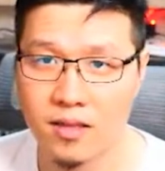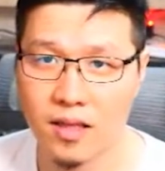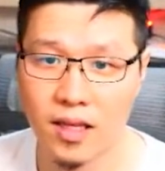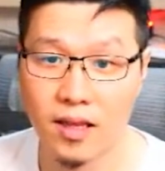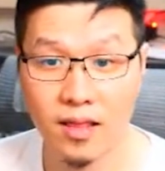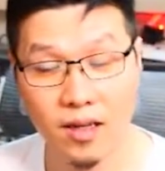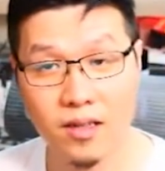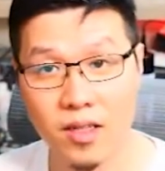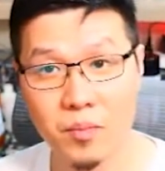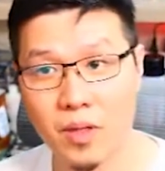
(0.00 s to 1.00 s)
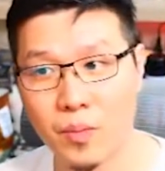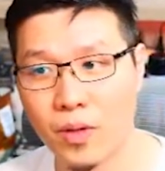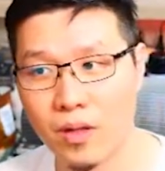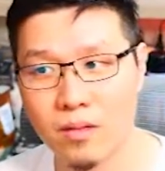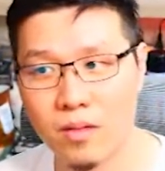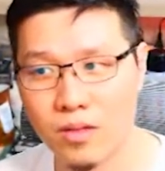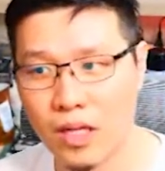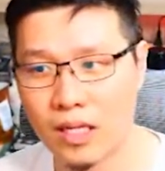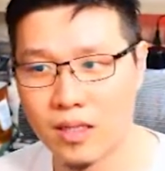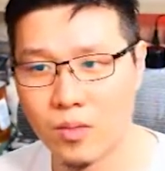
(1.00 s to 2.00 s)
And then there are some people, you
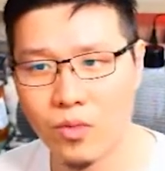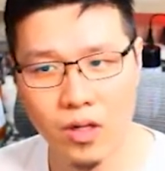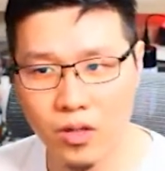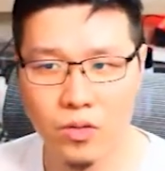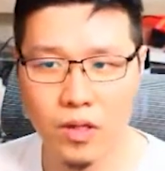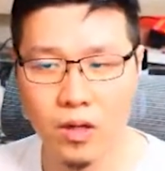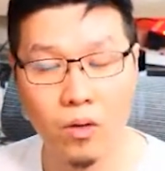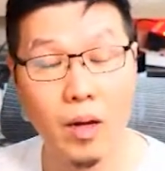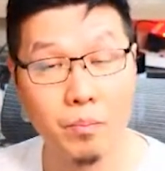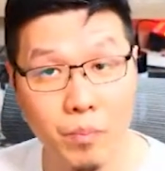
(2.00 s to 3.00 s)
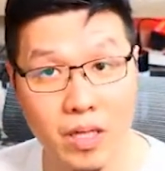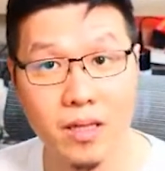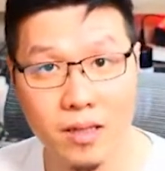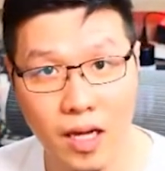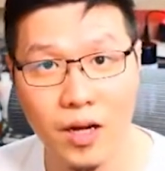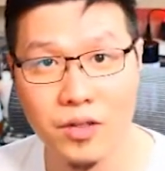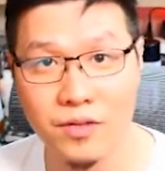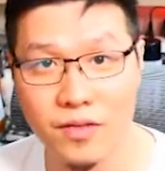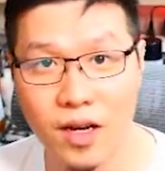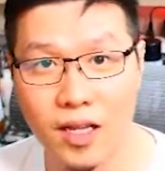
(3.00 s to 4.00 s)
ask them, what are you doing? Oh, I'm building the house
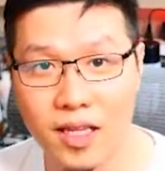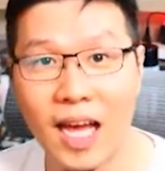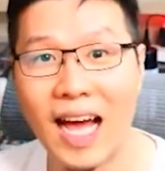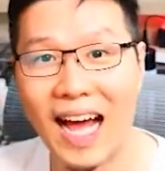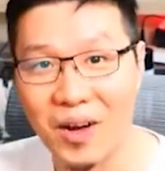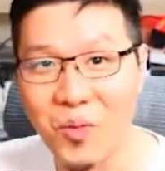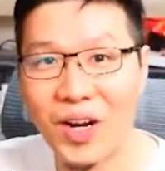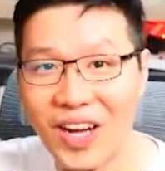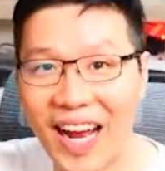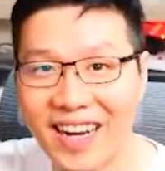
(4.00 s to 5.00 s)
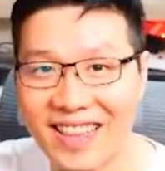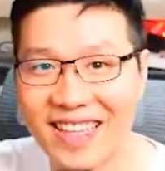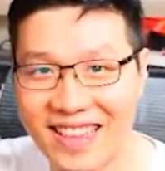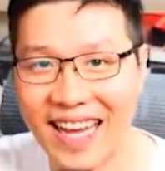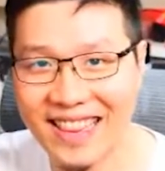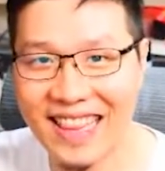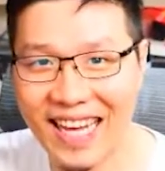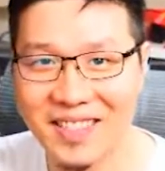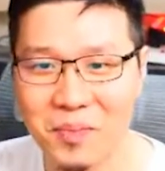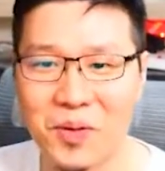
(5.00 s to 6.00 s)
of God. I want to hire that
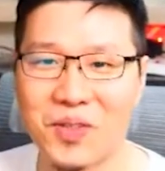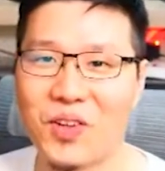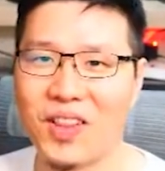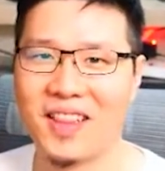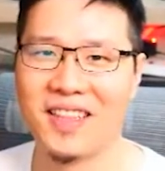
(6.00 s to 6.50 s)
last person.